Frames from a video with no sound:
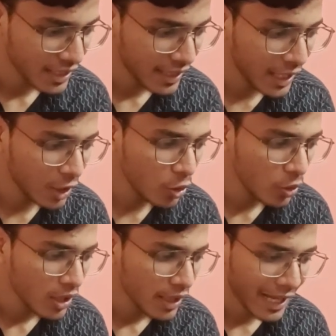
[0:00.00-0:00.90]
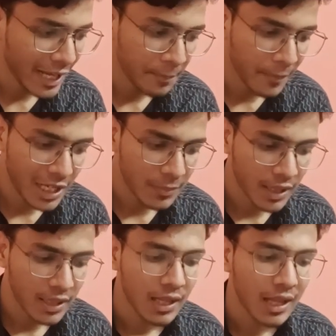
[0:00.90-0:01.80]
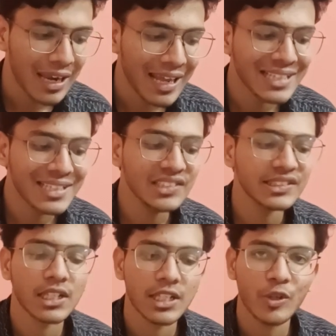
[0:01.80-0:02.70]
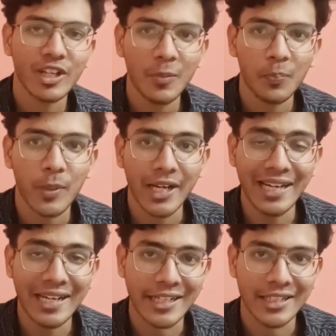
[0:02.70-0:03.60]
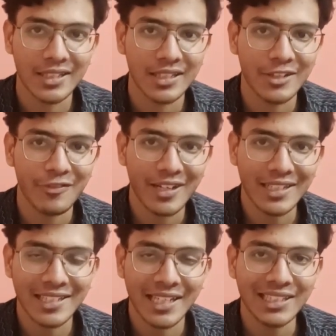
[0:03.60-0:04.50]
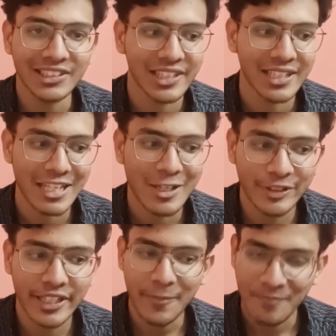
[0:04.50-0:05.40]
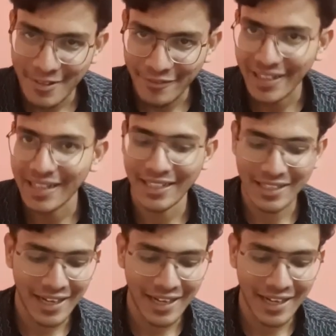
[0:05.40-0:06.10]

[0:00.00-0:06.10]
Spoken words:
Hello, I'm Batman. Like this you can print different things using Figlet.